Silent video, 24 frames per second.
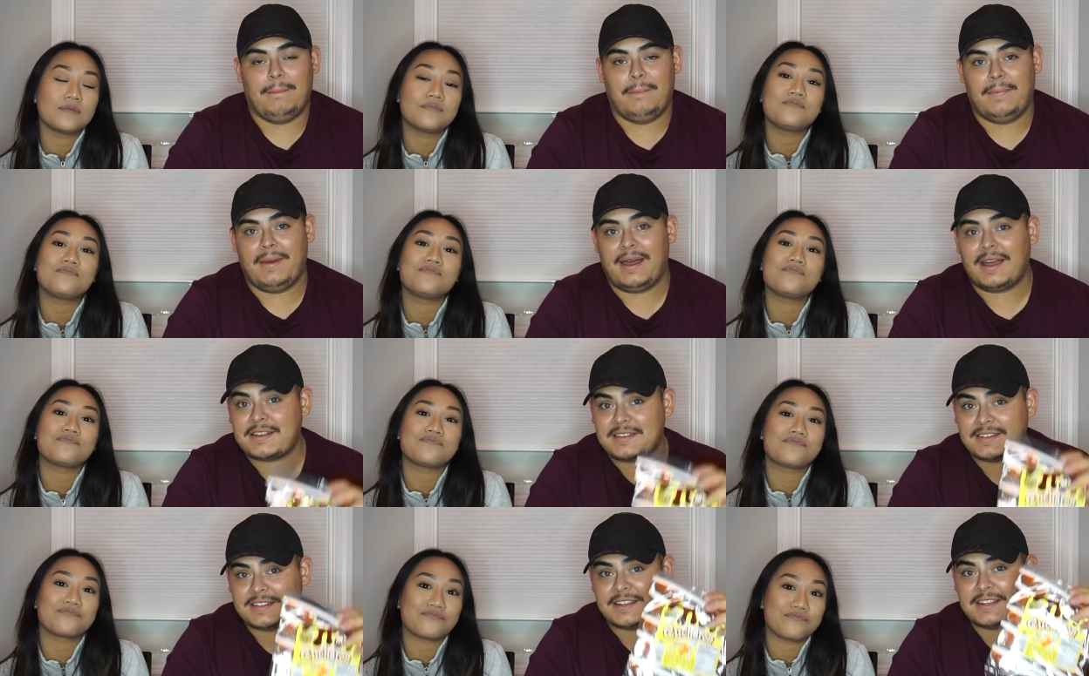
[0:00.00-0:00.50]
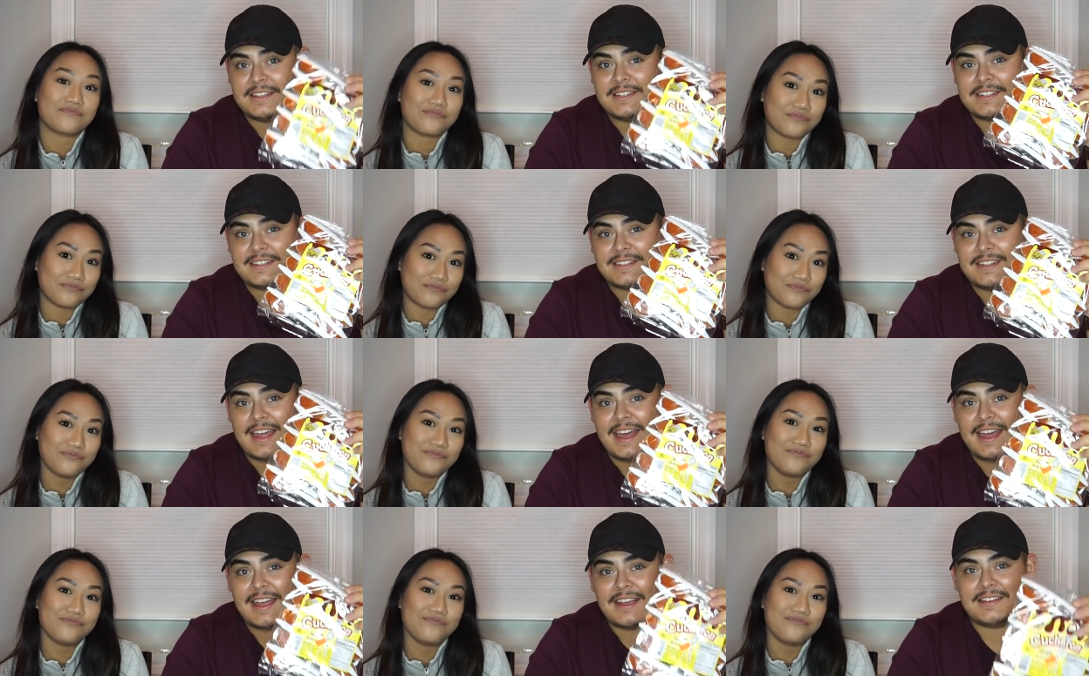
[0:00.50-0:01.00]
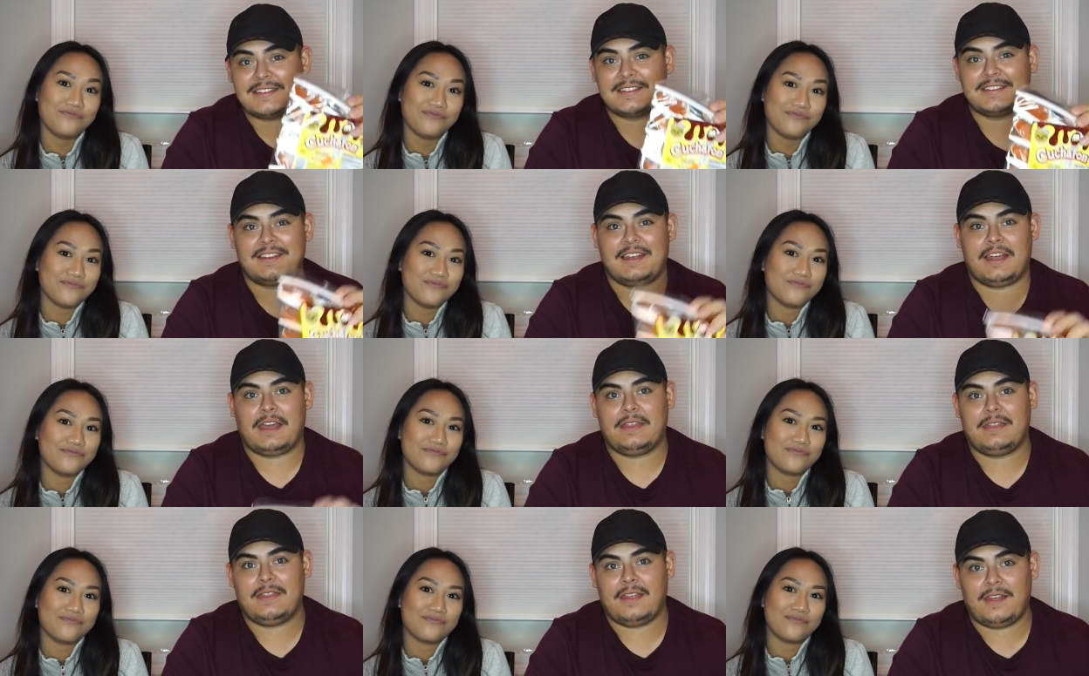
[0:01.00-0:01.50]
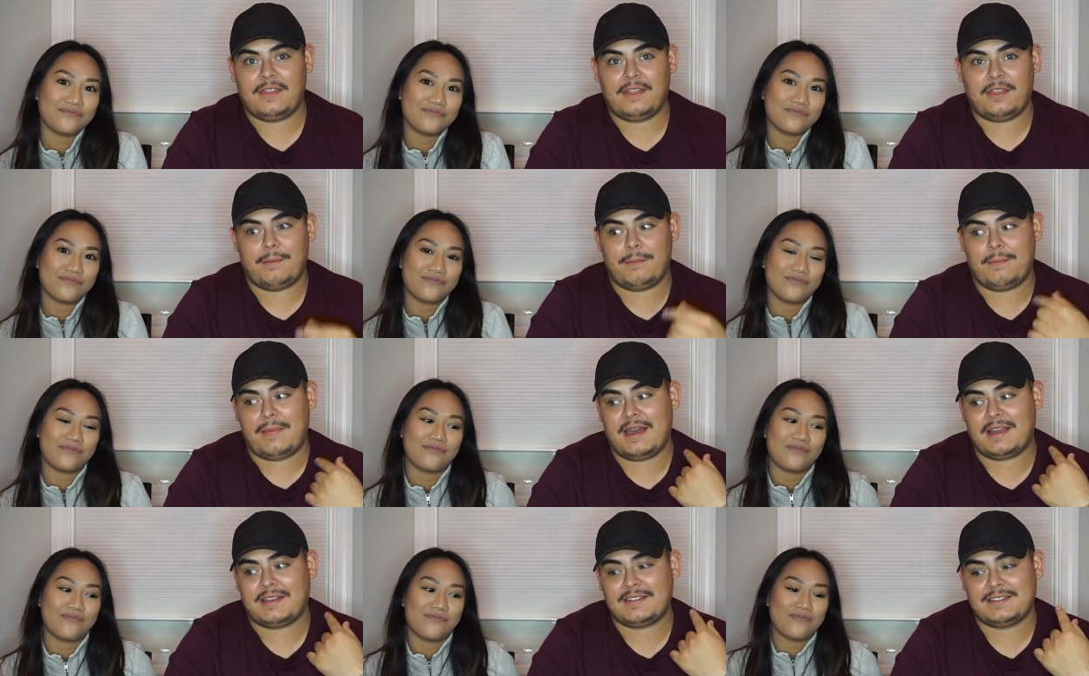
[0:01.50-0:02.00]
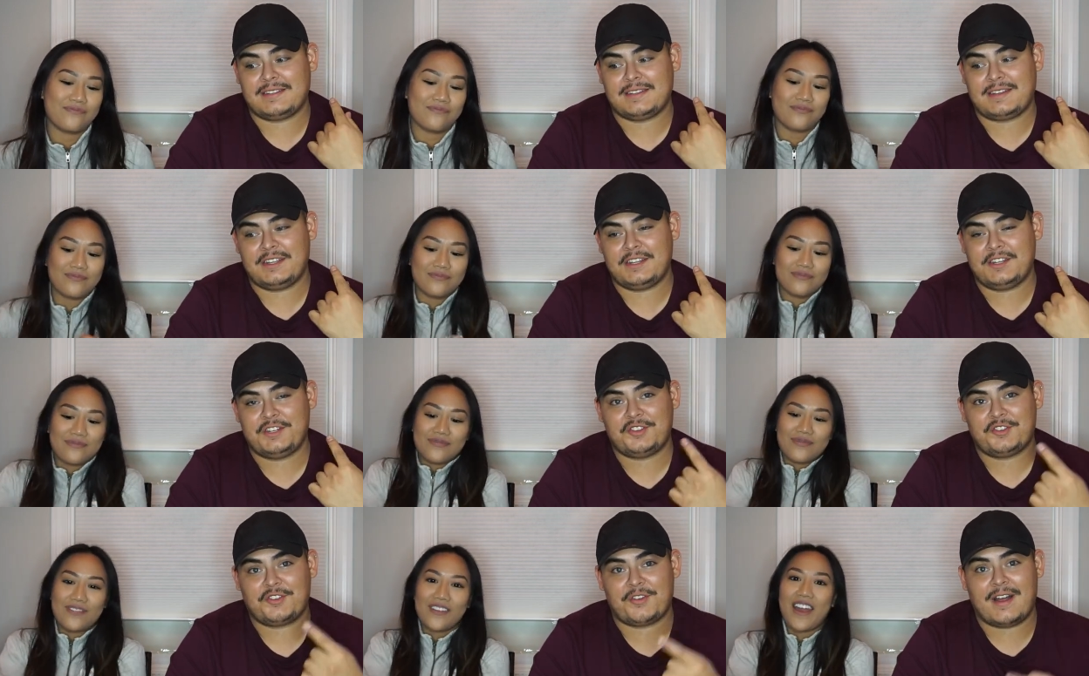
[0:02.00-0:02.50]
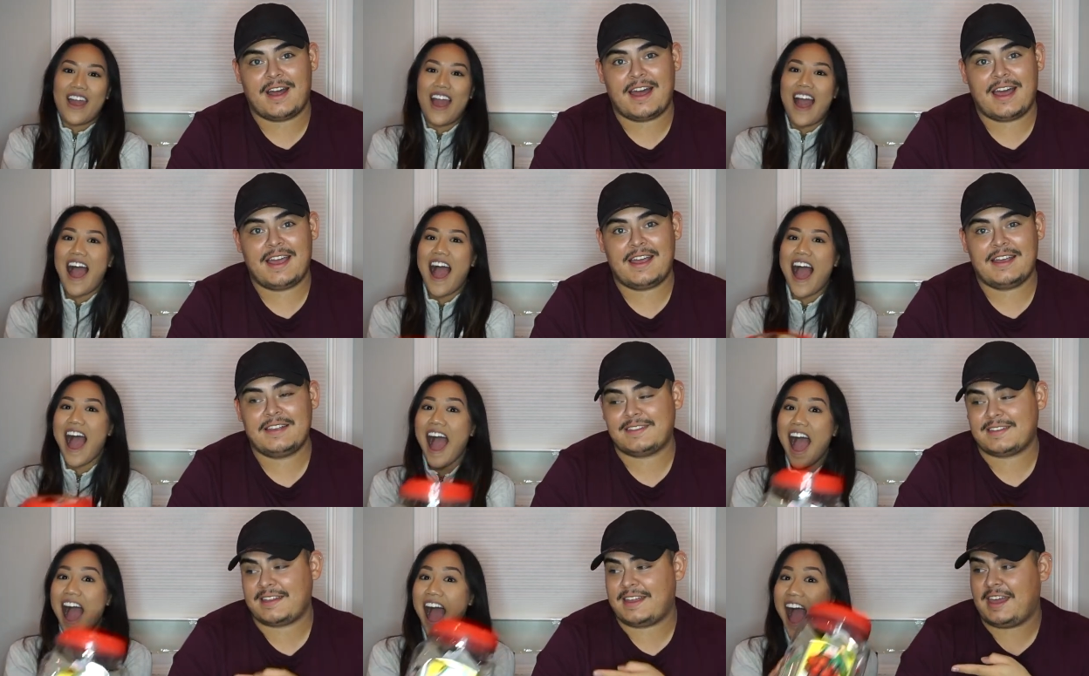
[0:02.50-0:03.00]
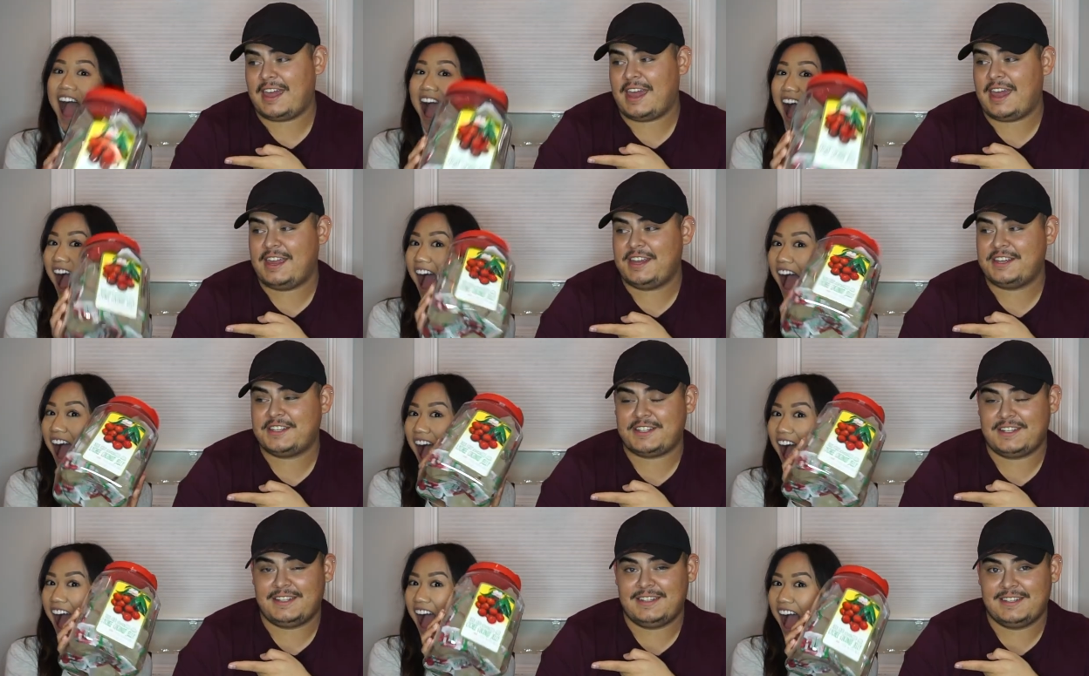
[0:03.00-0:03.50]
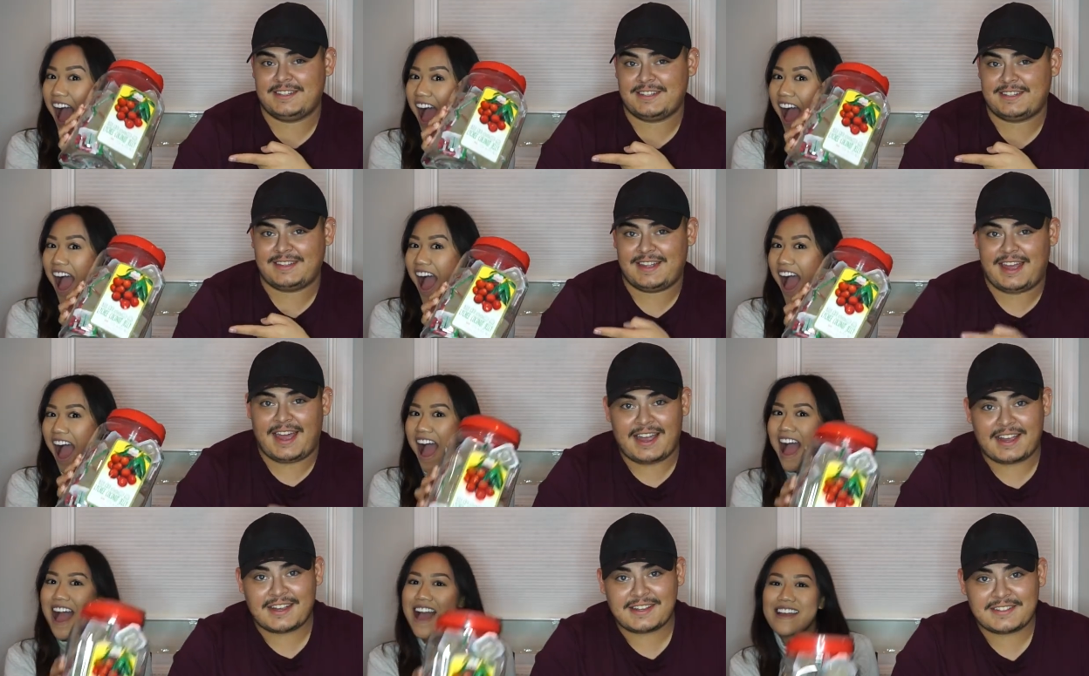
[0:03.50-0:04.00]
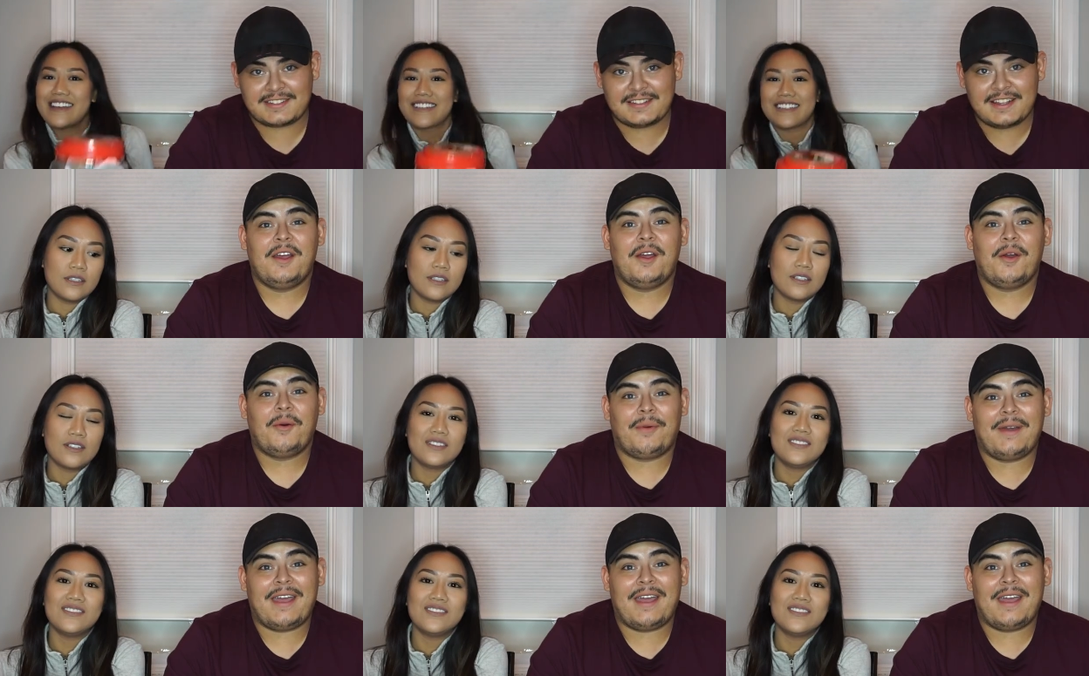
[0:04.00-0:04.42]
Speaker 1: Mexican snacks, and then the Mexican tries Asian snacks.